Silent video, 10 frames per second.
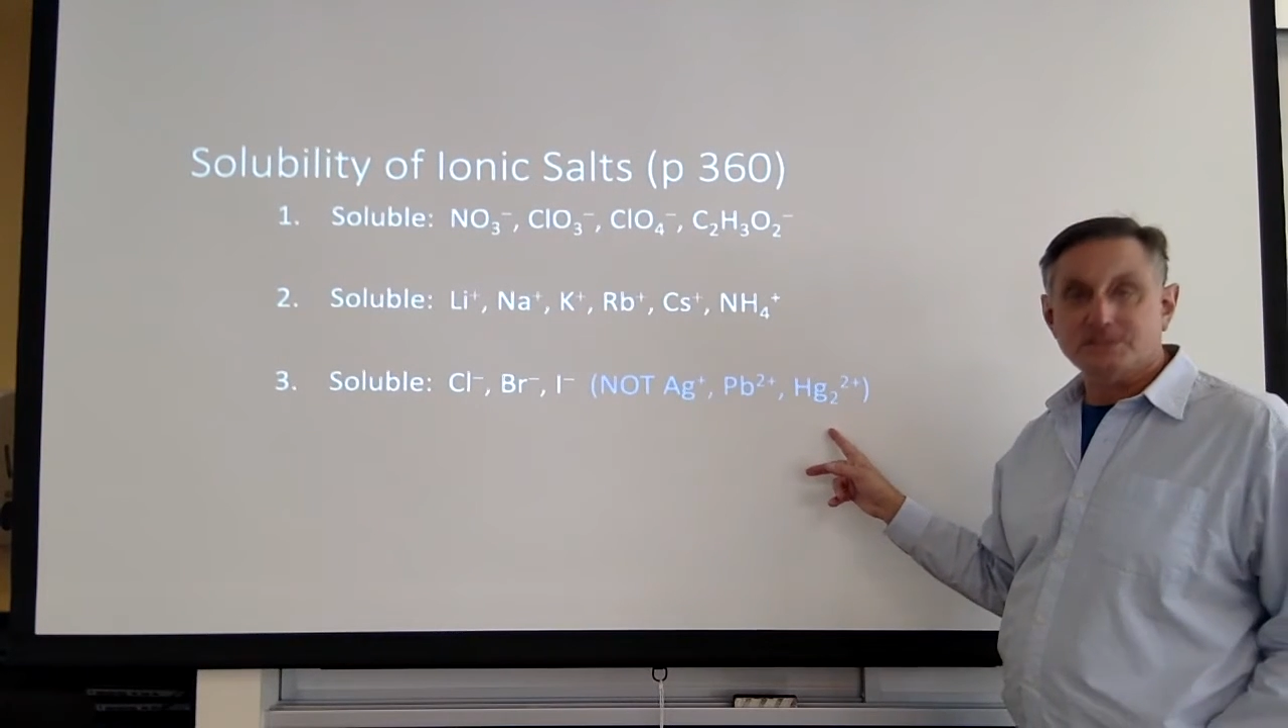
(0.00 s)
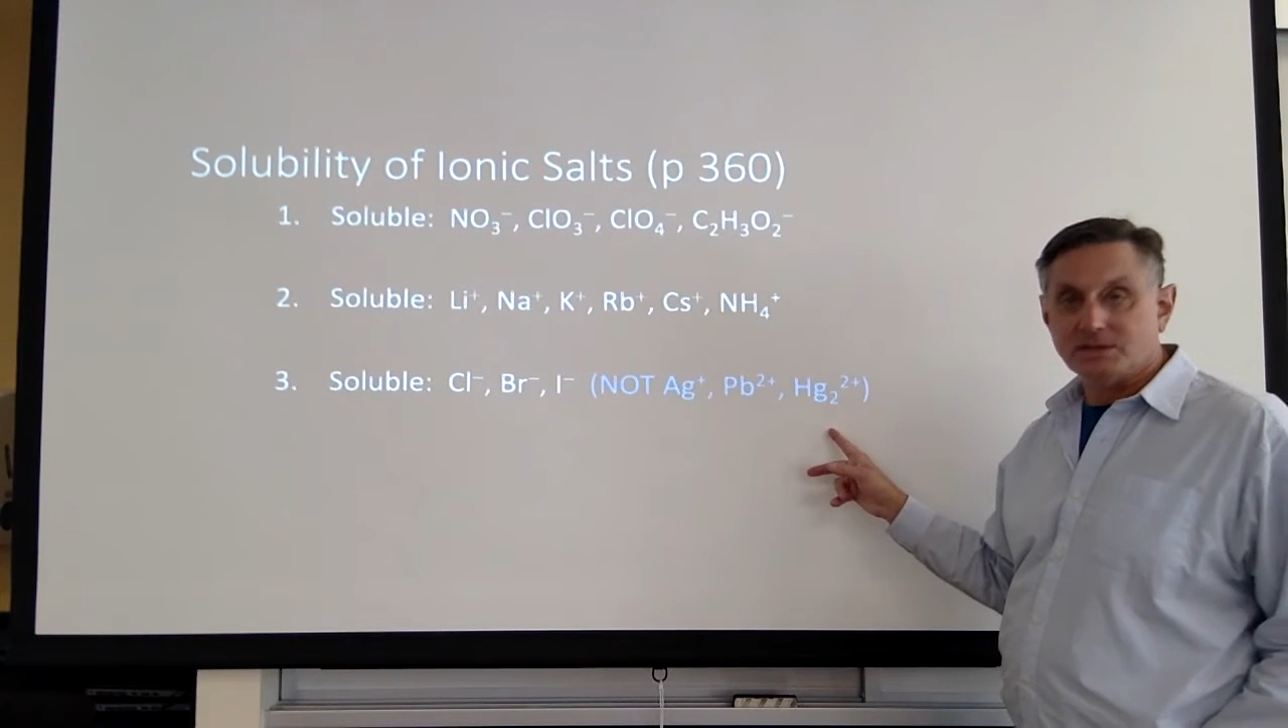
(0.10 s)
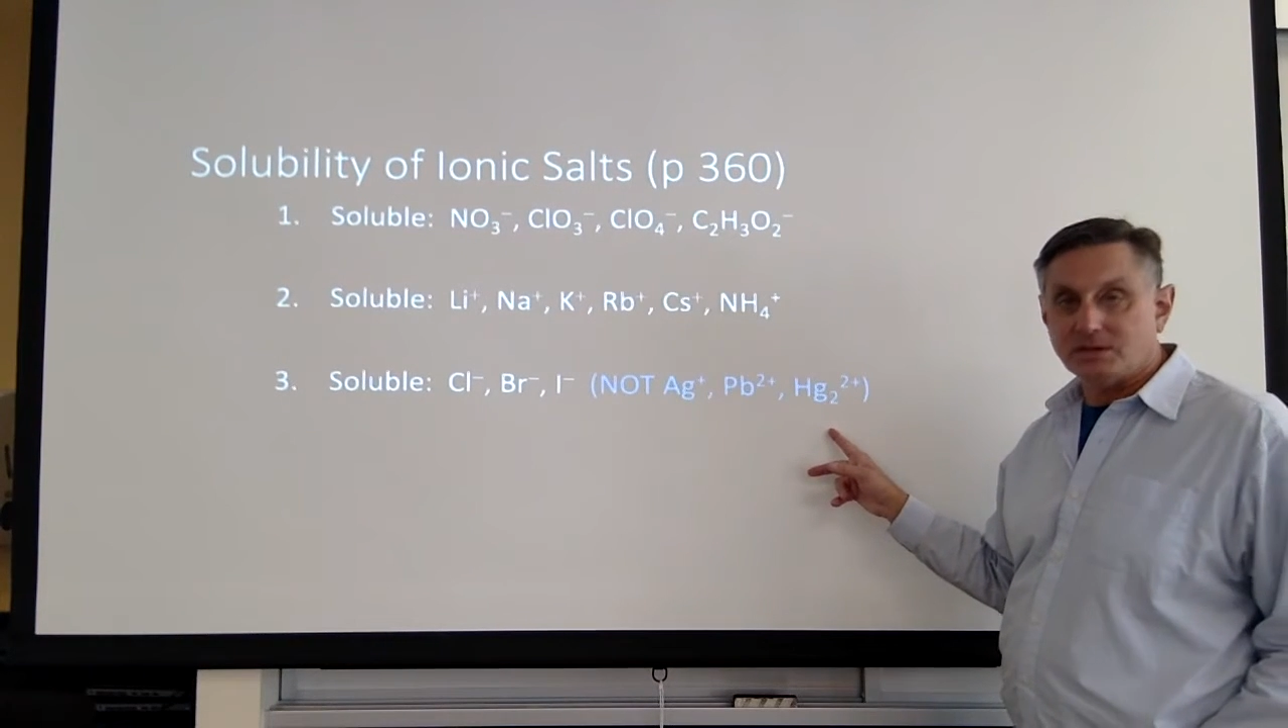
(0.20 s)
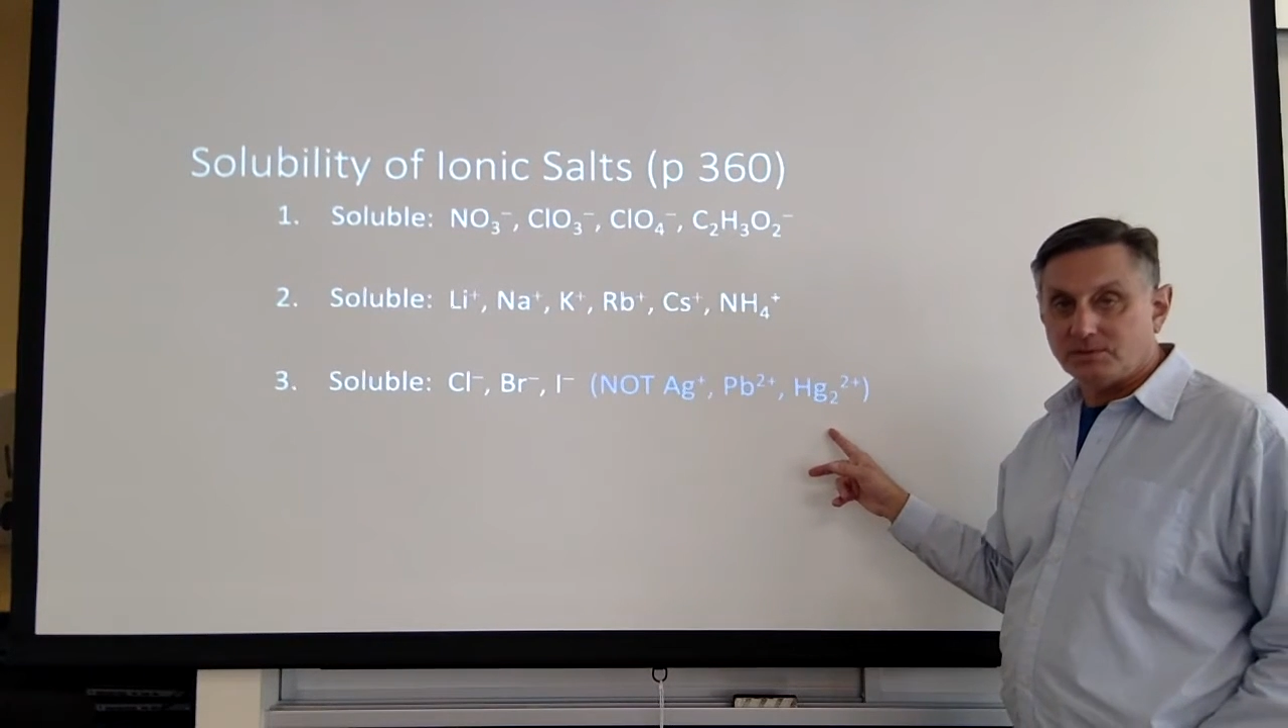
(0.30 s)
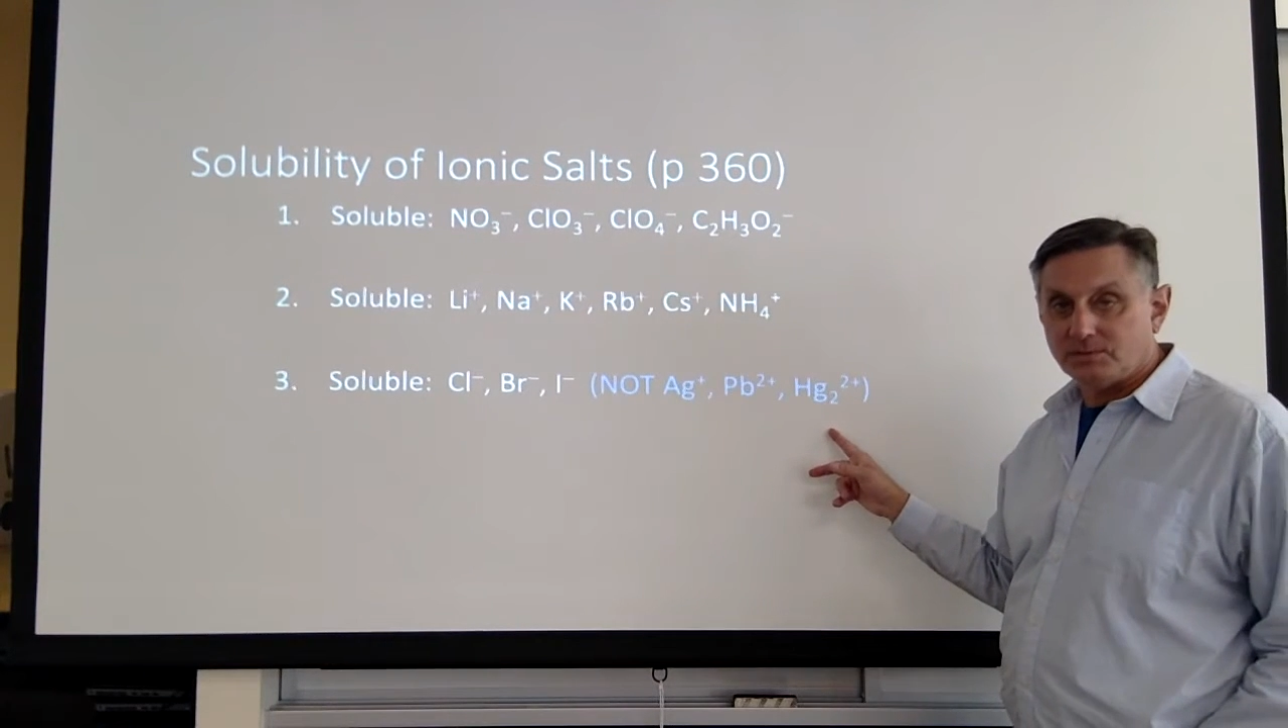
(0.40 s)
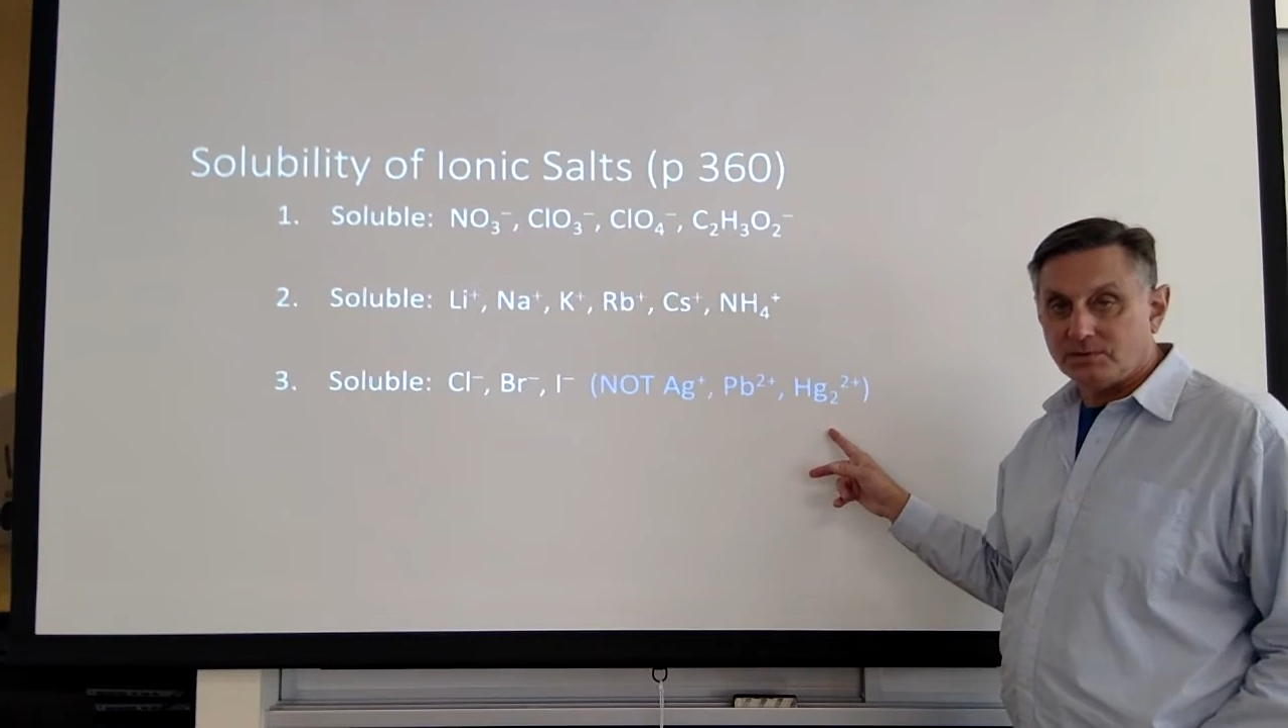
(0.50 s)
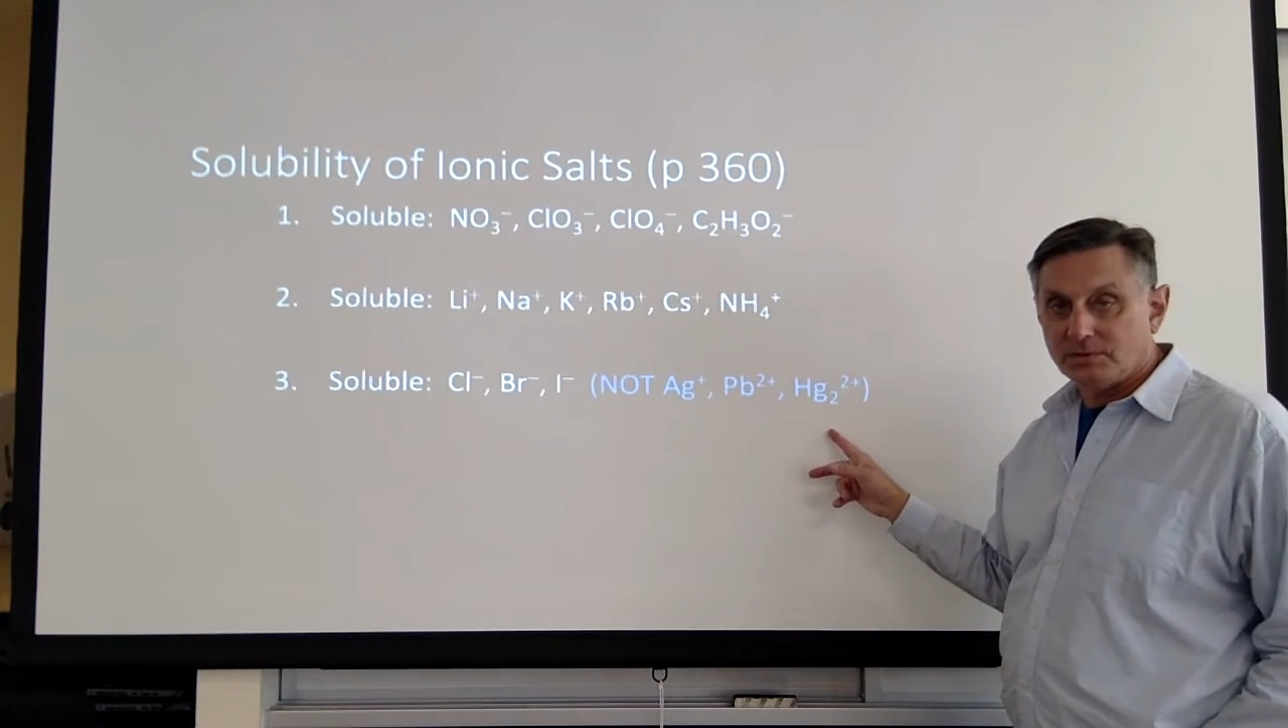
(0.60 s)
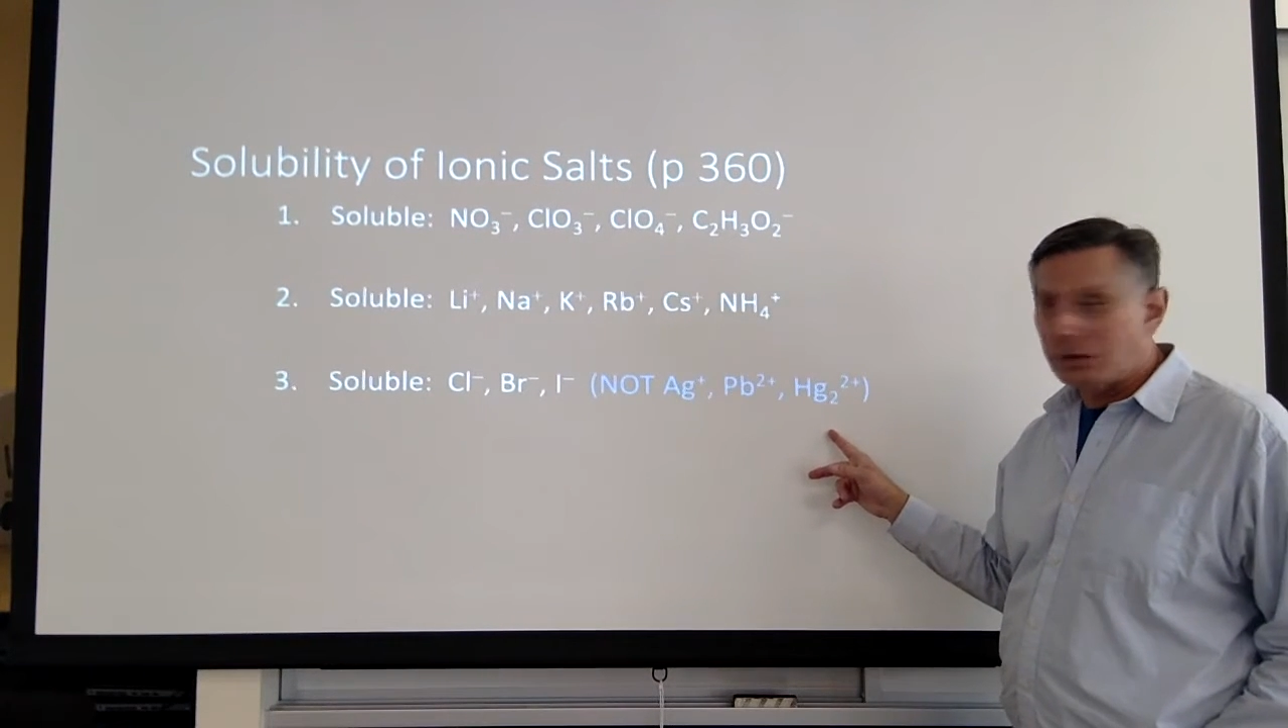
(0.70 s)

soluble.